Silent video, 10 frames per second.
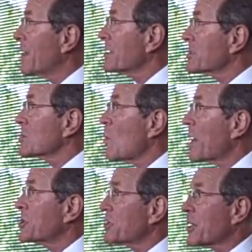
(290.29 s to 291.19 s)
and this is
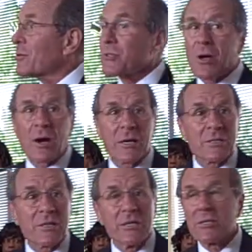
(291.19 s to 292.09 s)
why Cheryl's
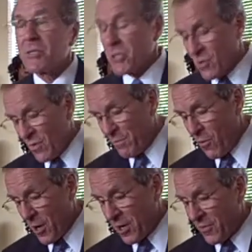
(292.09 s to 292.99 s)
organization is so
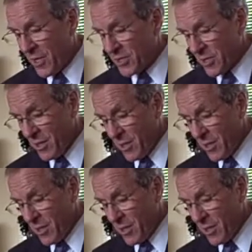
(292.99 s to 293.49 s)
important to this,